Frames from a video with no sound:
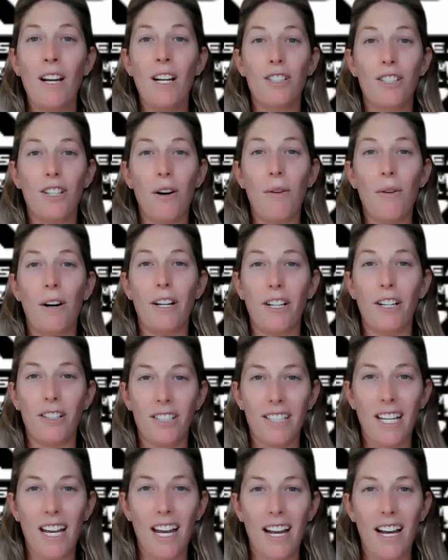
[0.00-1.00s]
So on your
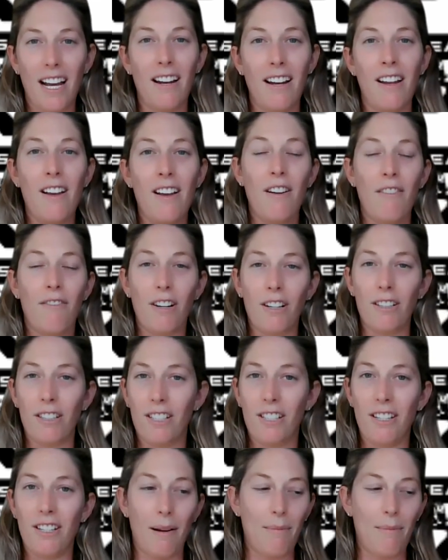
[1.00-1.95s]
scan, first,